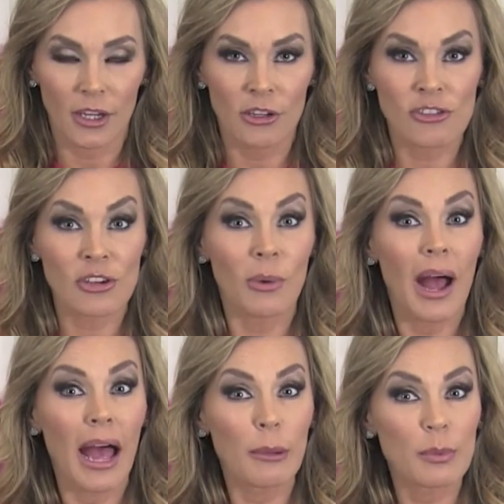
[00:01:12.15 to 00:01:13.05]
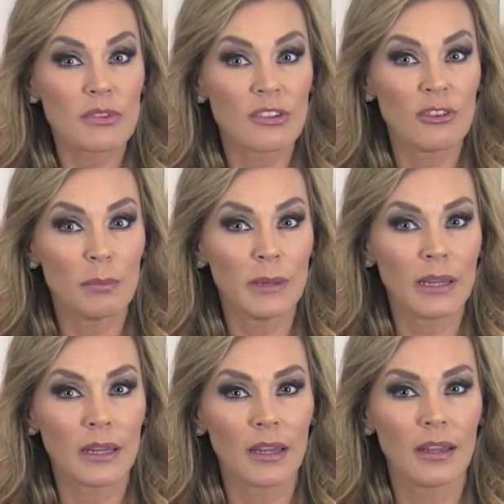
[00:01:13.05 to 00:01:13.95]
Because you know what happens if you
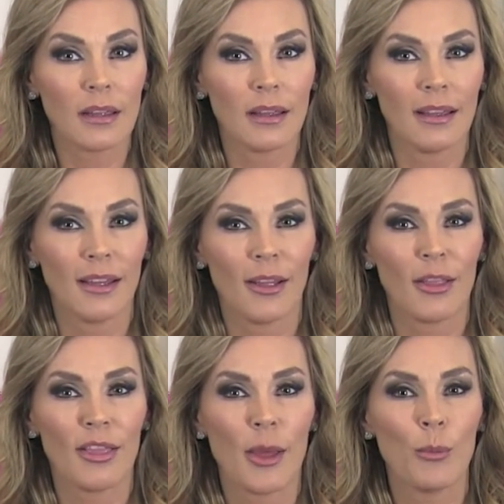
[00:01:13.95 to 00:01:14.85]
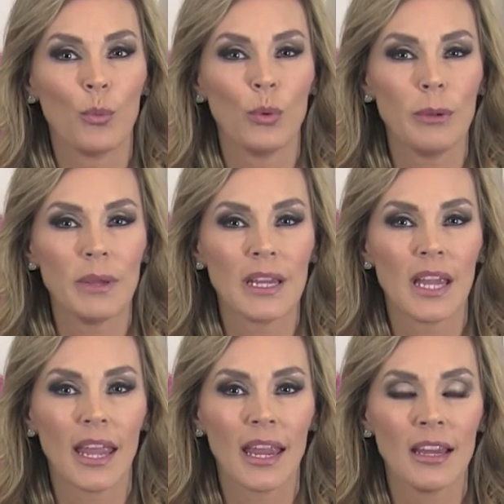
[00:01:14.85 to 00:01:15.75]
blink? Them weeping
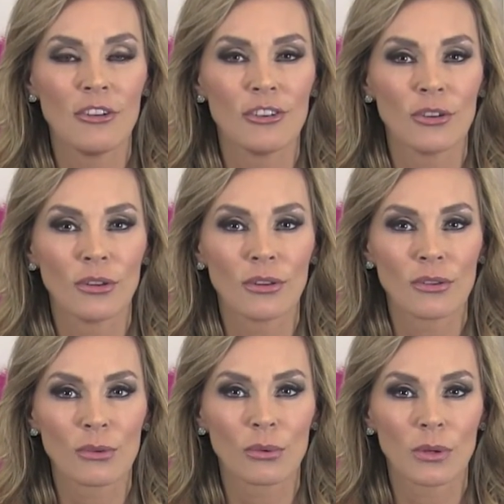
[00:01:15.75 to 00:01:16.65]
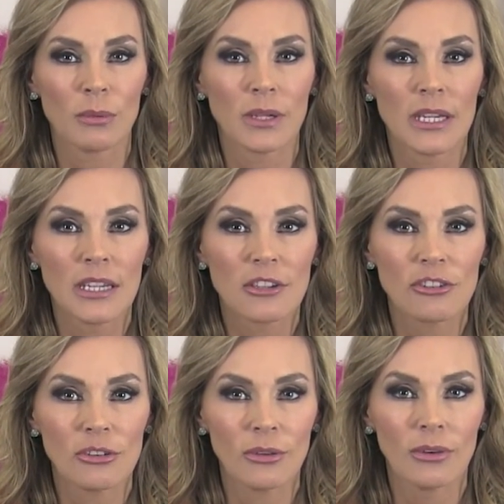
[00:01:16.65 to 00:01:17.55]
angels will
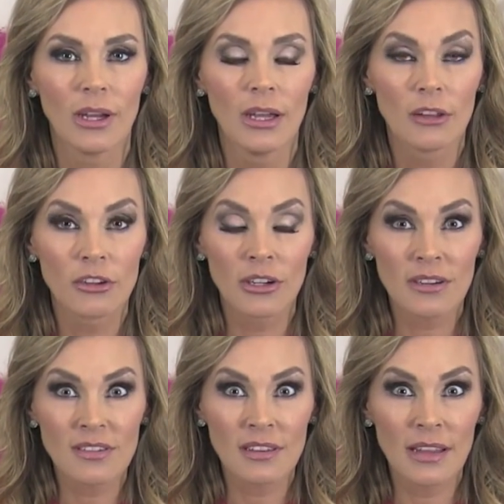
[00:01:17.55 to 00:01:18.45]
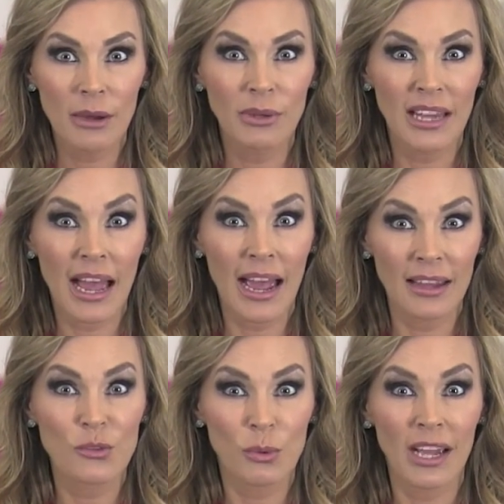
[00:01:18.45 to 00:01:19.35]
get you. So you gotta sit there with your
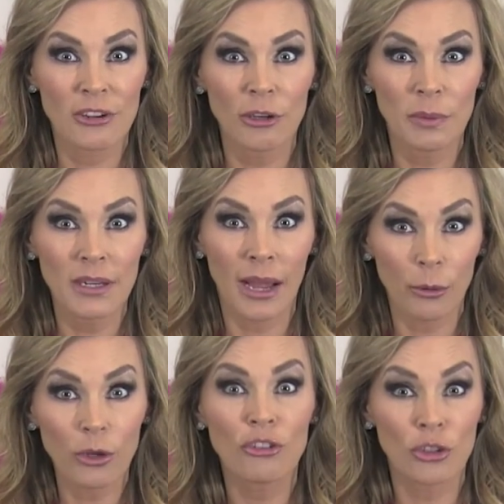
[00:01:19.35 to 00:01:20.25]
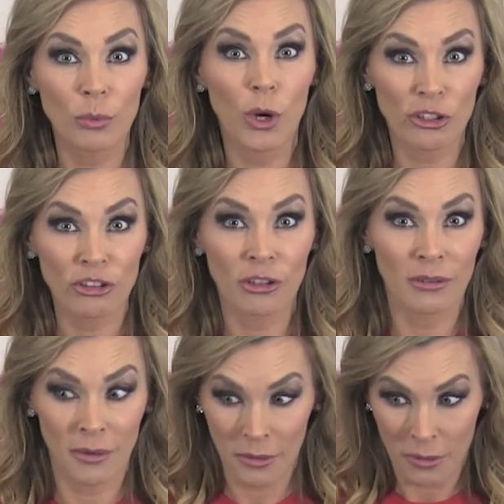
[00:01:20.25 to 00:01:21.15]
eyes wide open now because you're
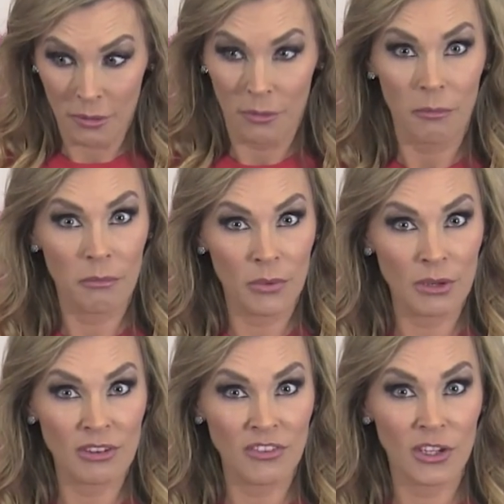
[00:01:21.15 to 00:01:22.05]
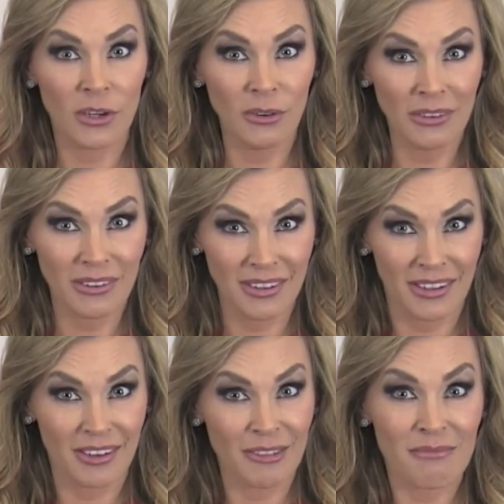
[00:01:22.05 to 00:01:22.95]
watching me review
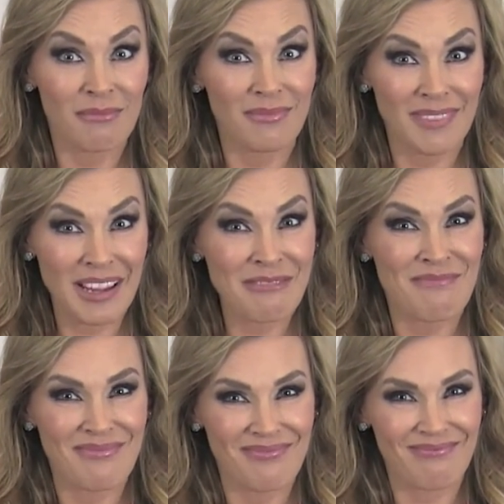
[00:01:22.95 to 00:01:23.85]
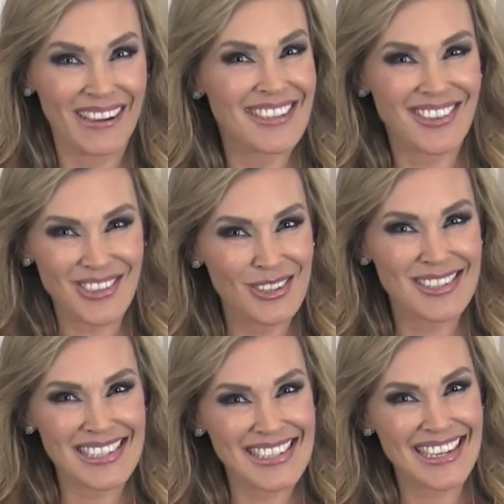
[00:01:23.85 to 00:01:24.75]
in my Doctor Who
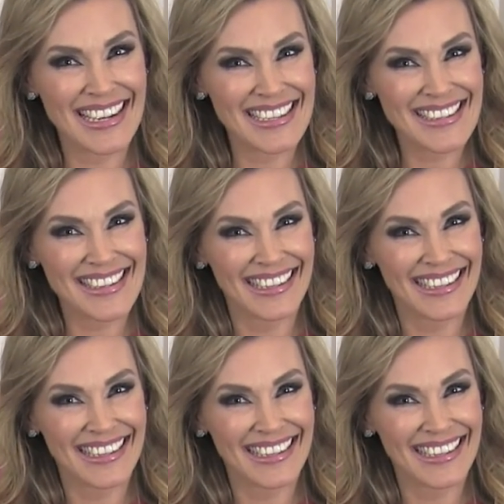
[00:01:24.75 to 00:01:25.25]
t-shirt.